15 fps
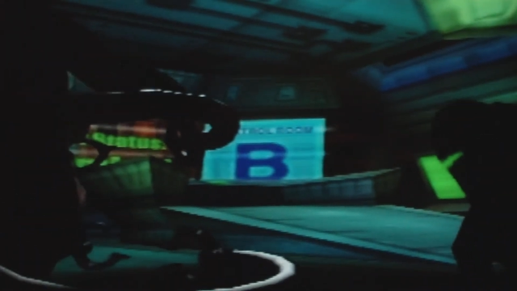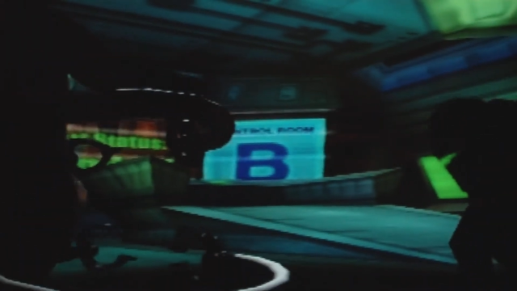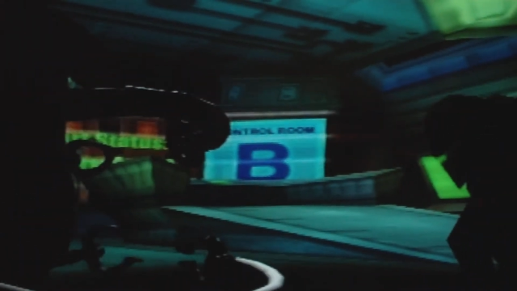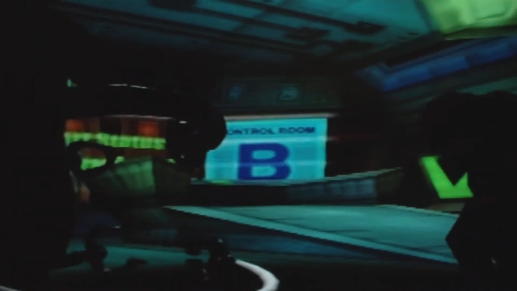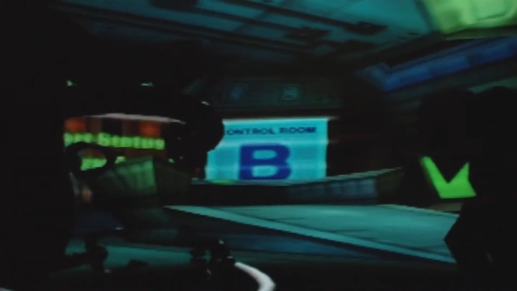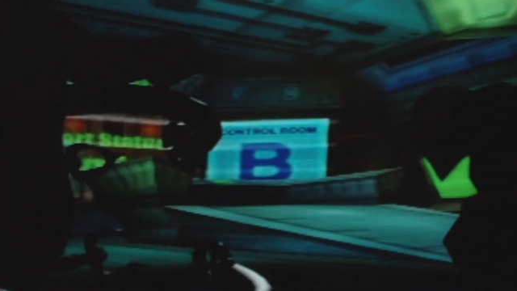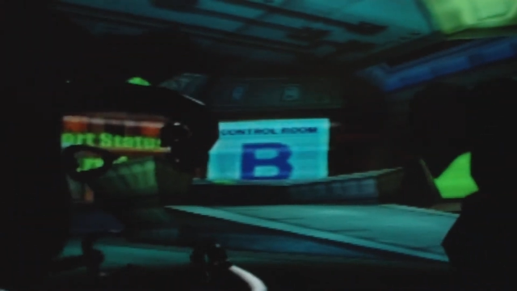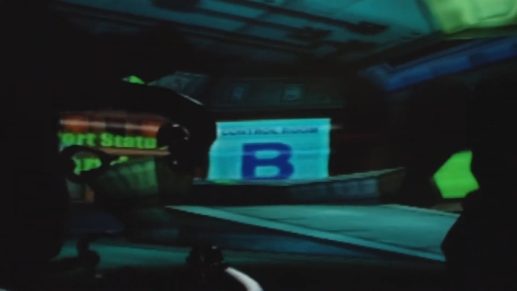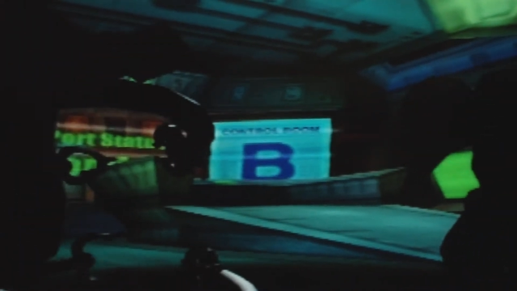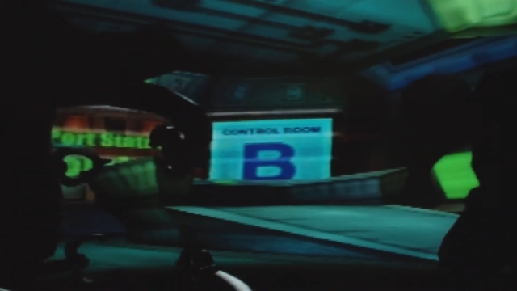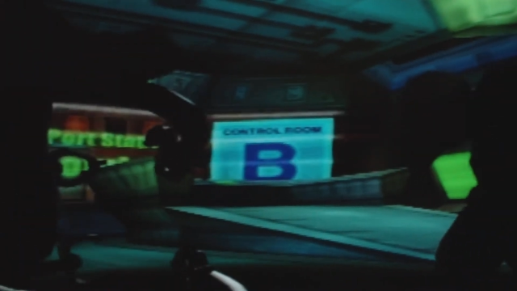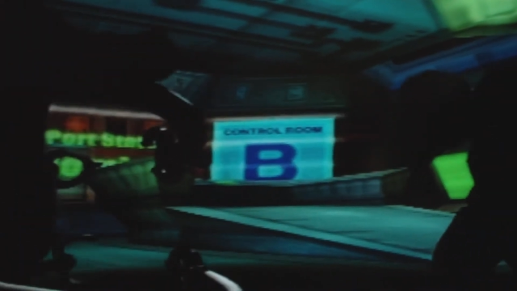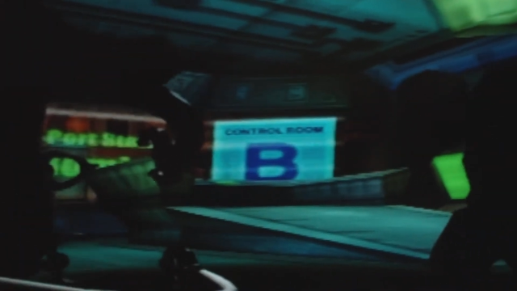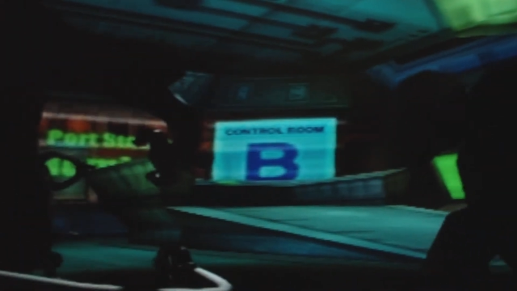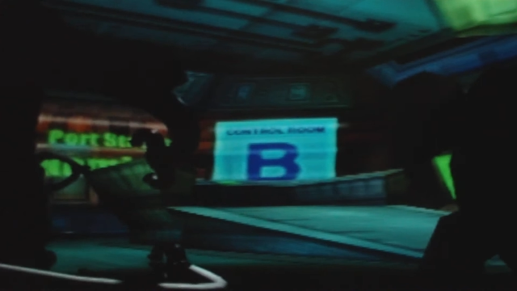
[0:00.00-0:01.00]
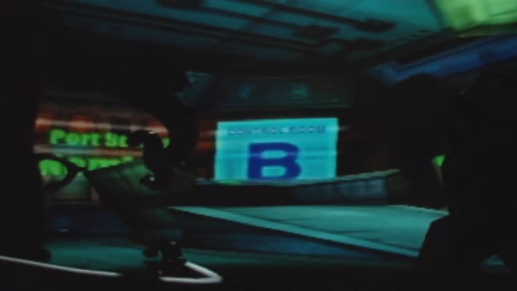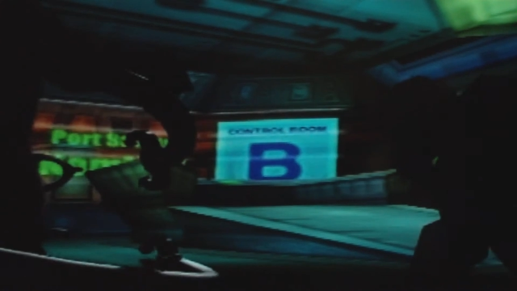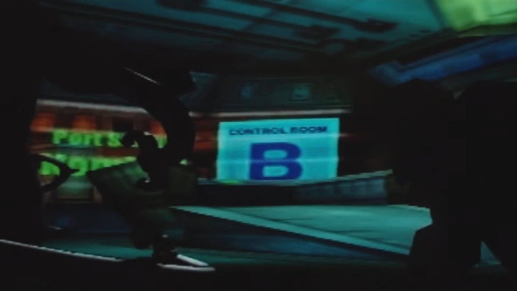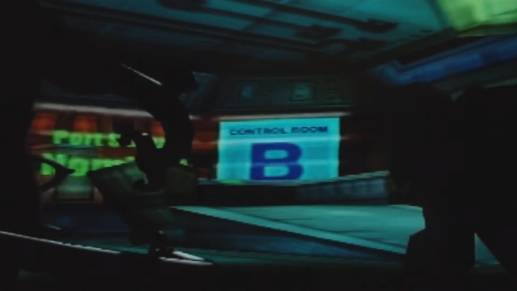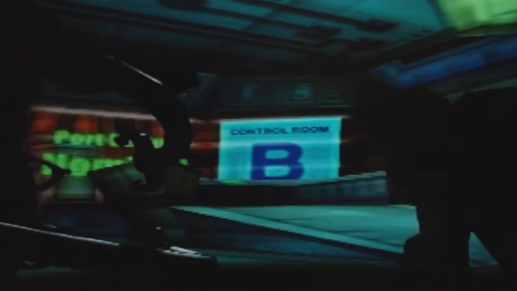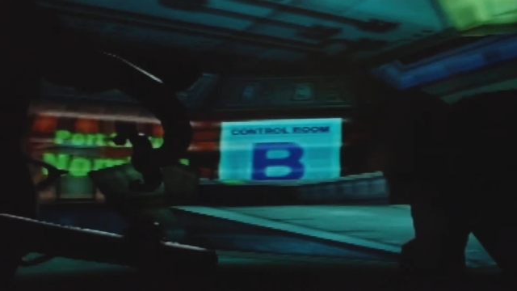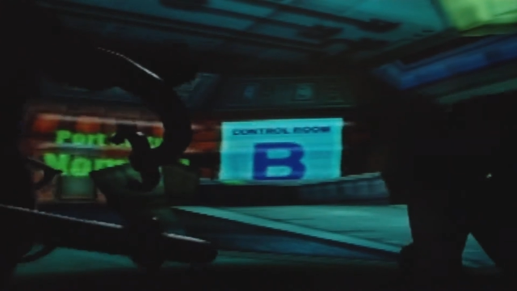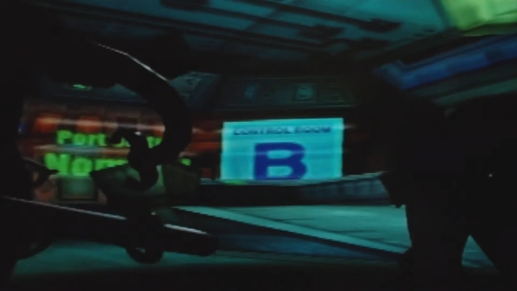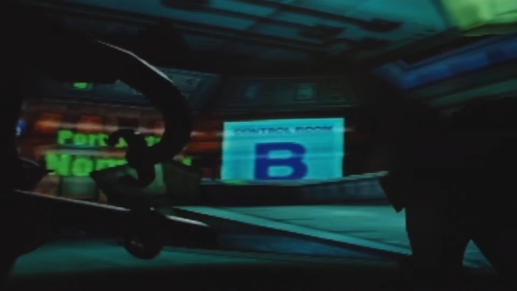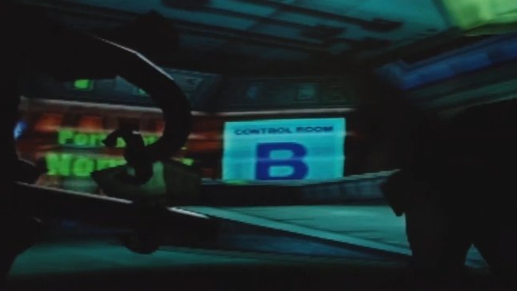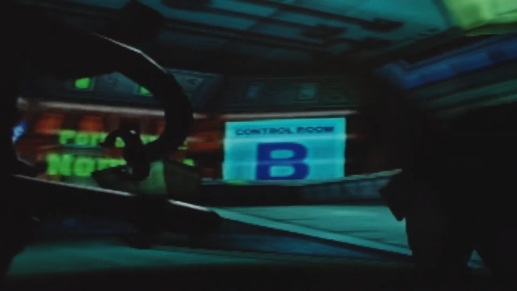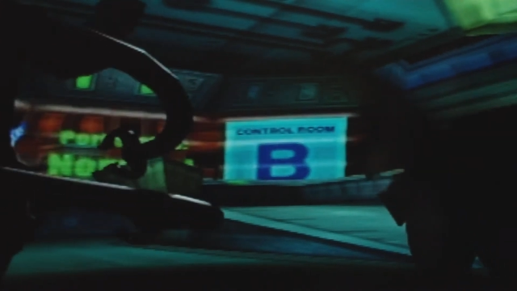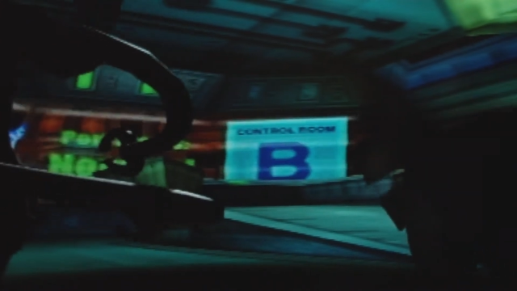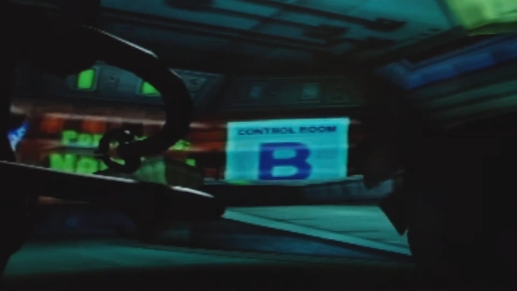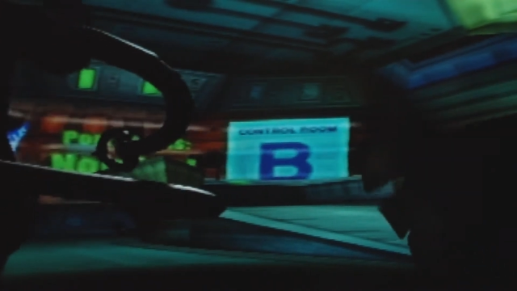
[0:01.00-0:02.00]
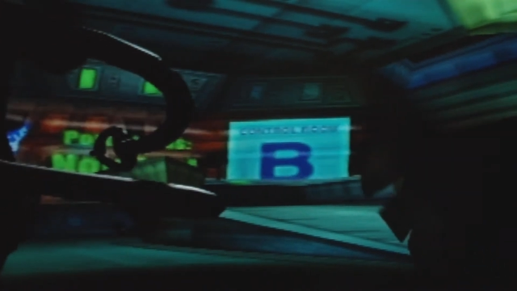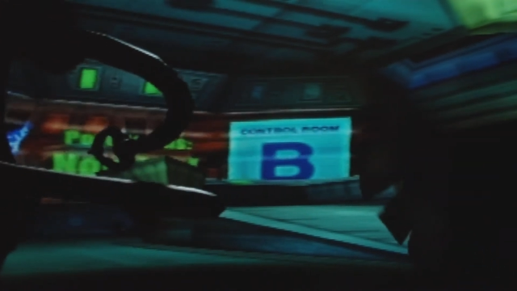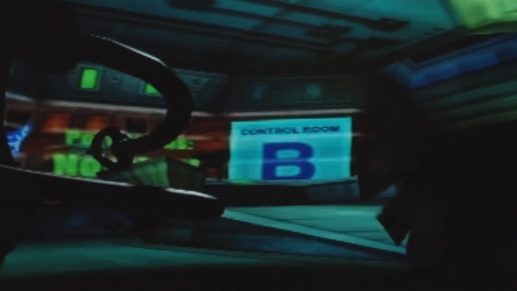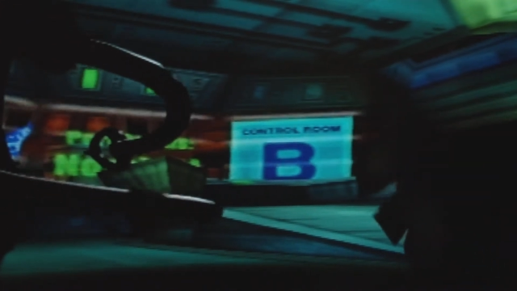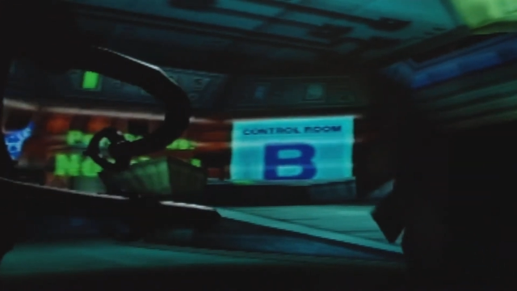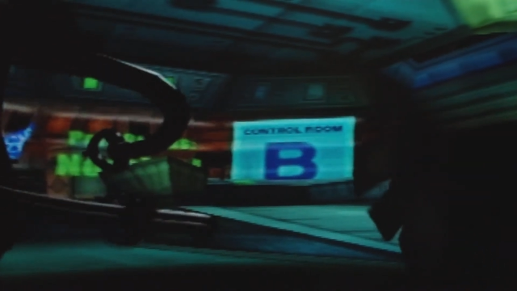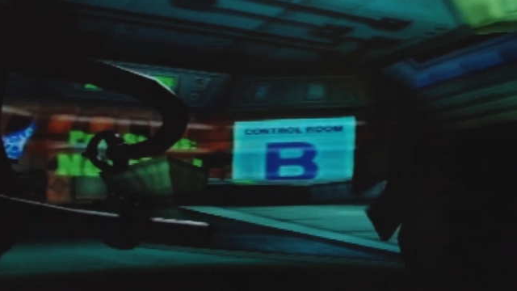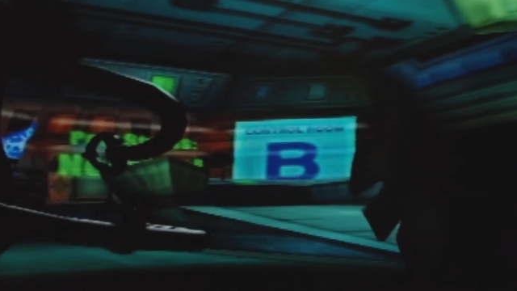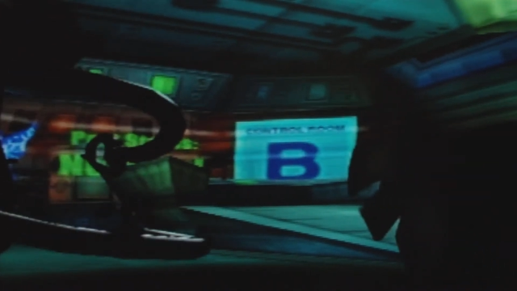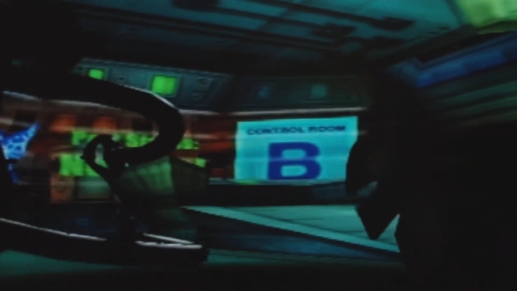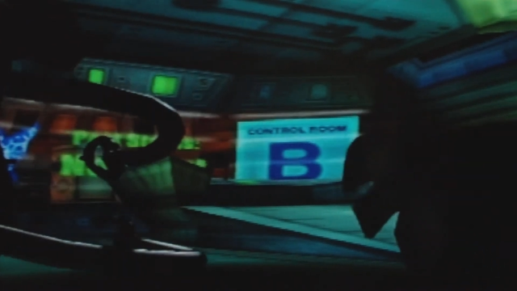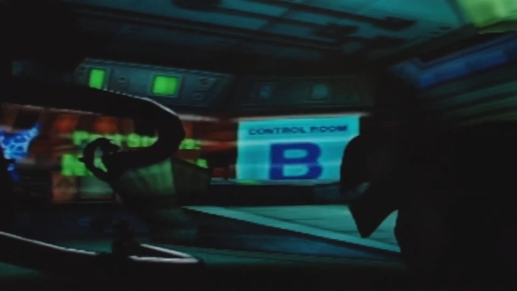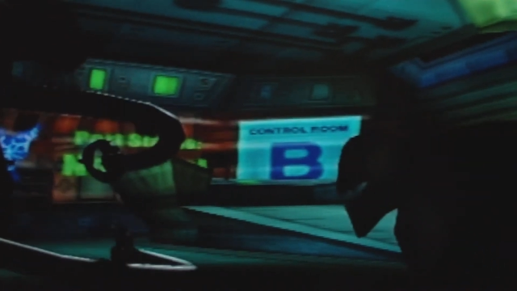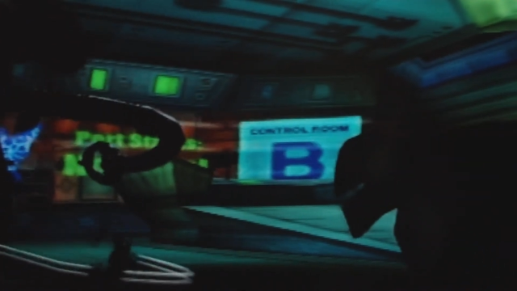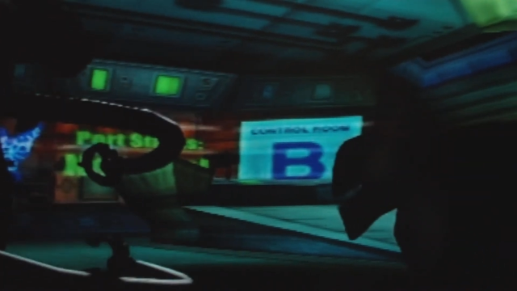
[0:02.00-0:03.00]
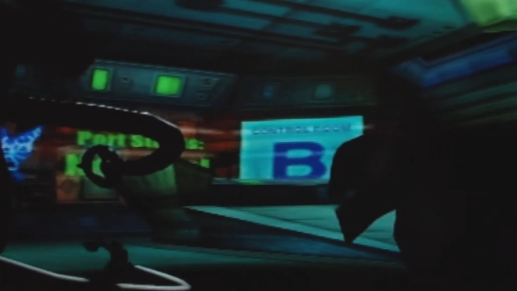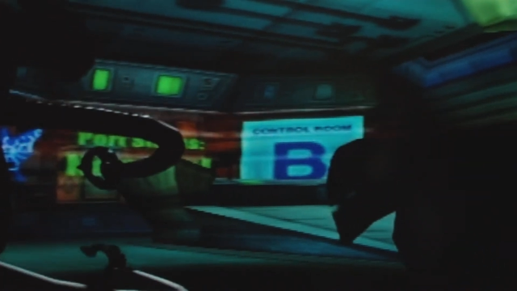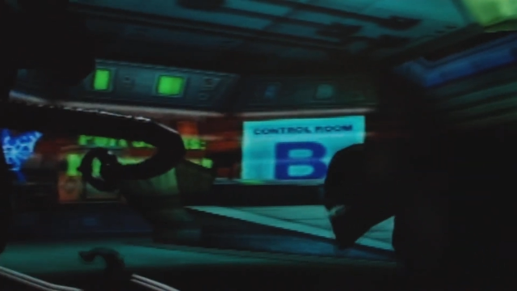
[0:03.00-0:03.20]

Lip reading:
[unreadable: no face in view]